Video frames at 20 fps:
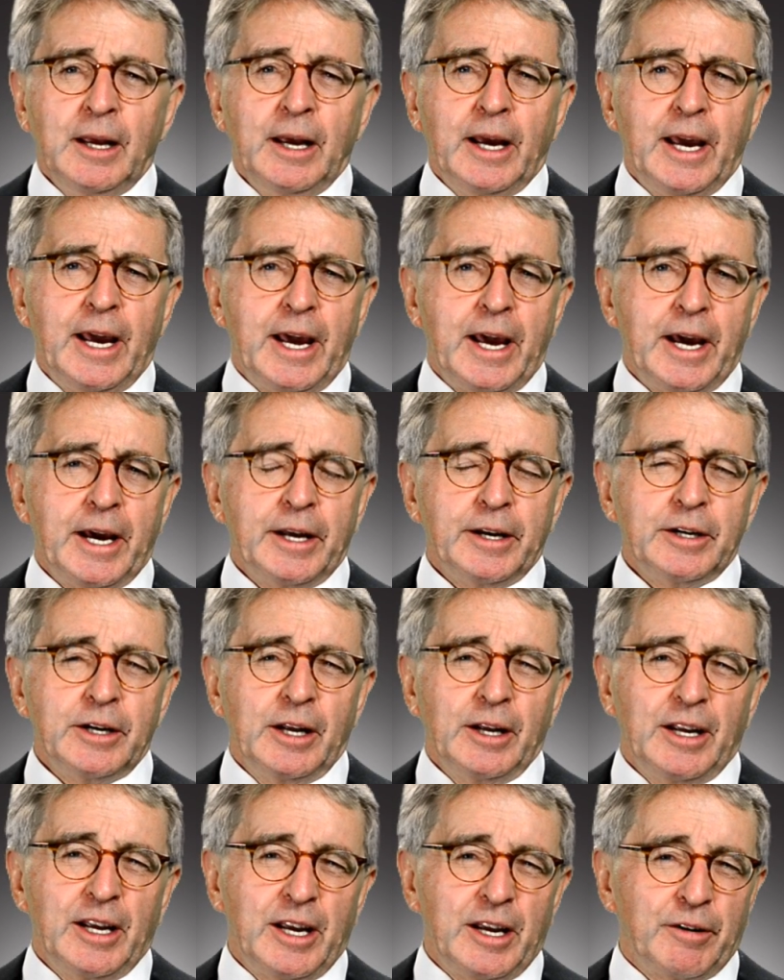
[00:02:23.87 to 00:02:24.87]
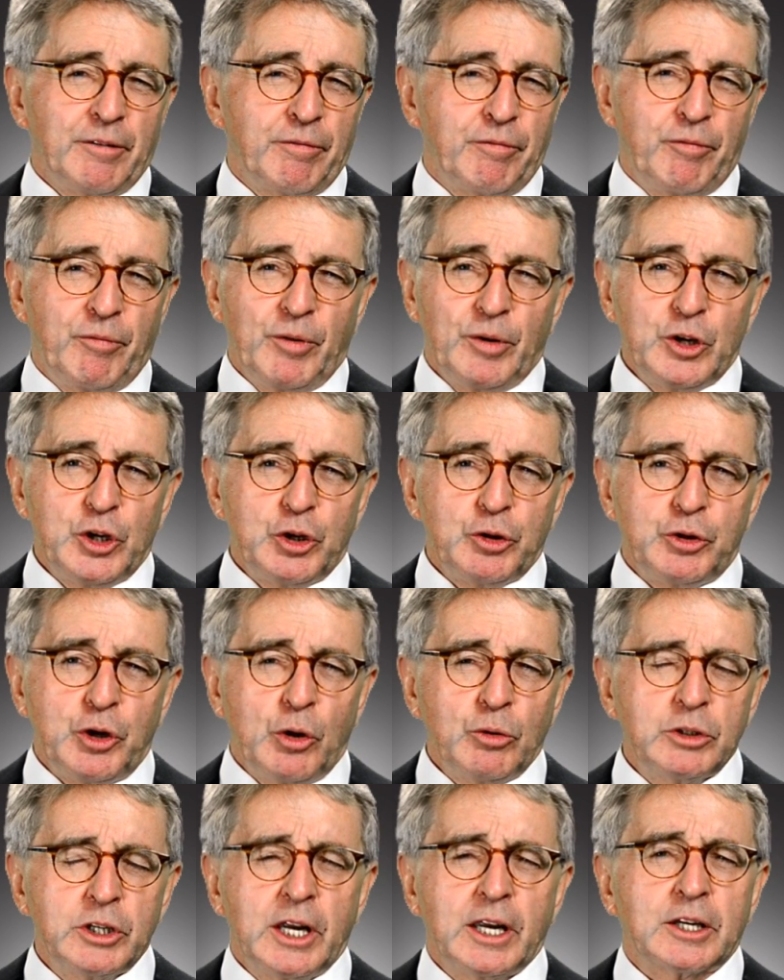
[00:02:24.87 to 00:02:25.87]
and if you
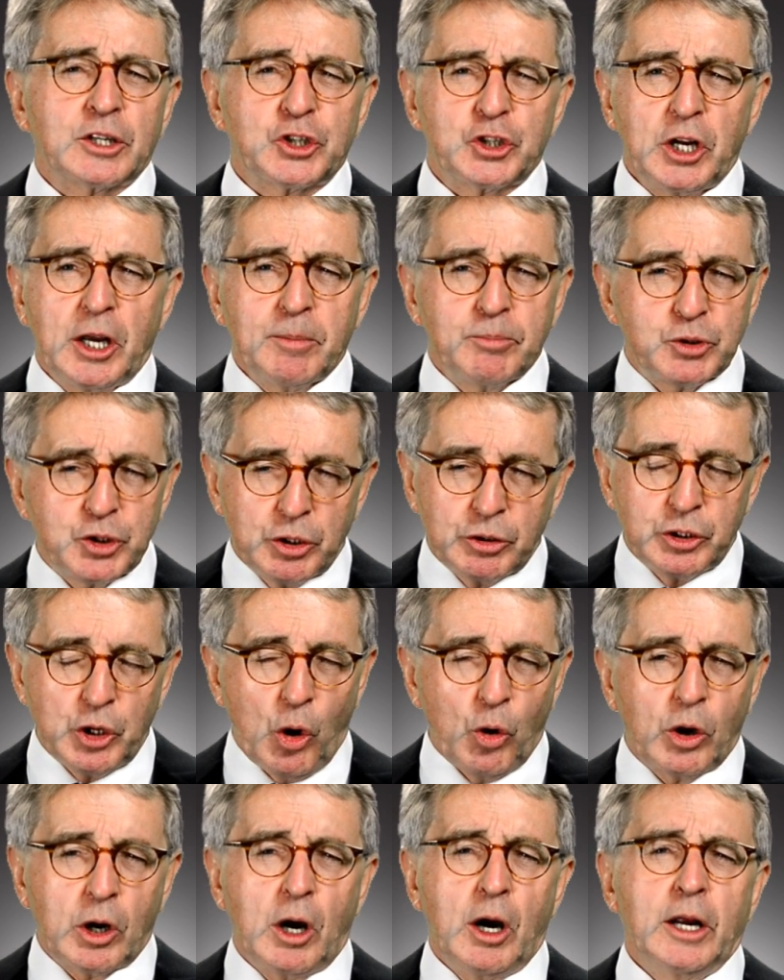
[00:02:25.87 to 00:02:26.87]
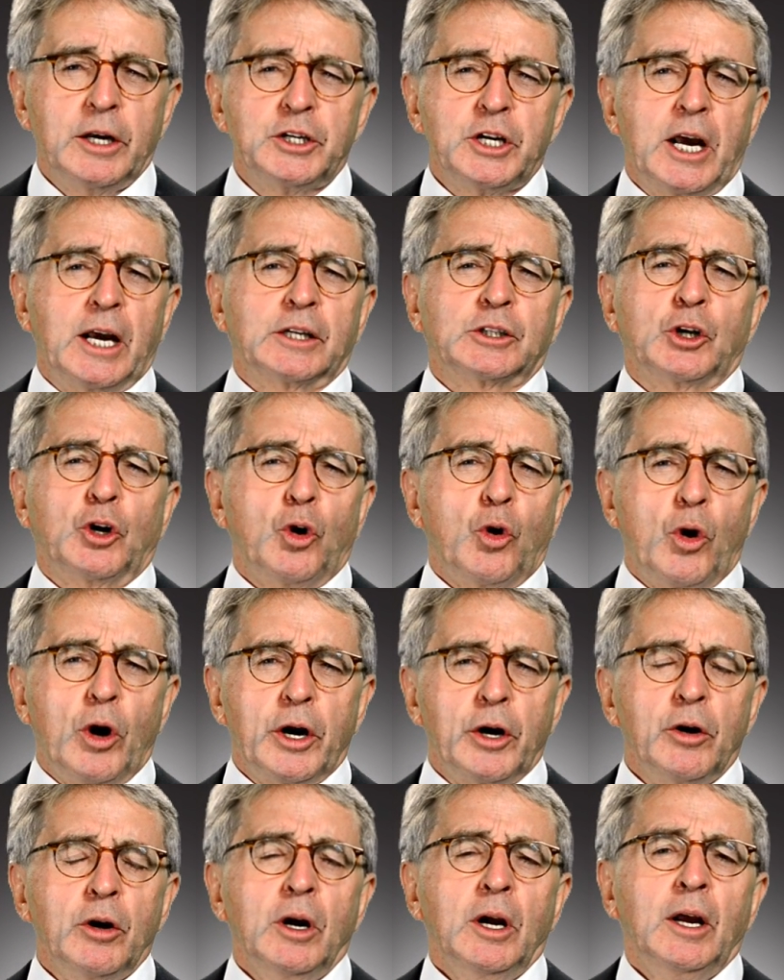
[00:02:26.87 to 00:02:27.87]
don't take steps, you don't contact a
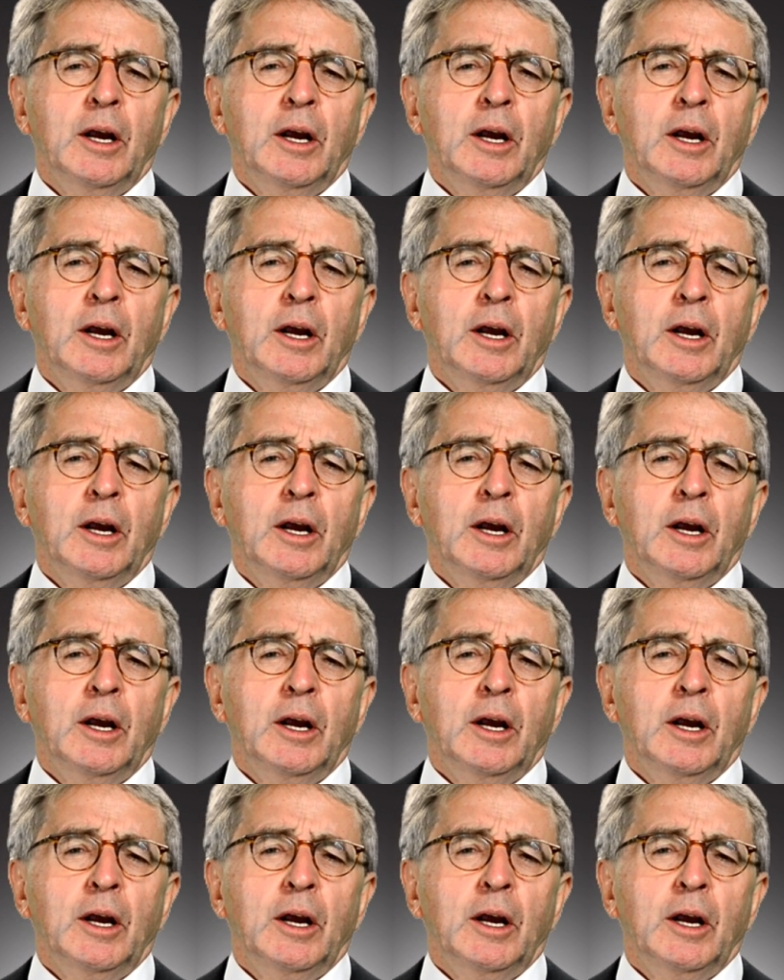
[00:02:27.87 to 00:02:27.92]
lawyer,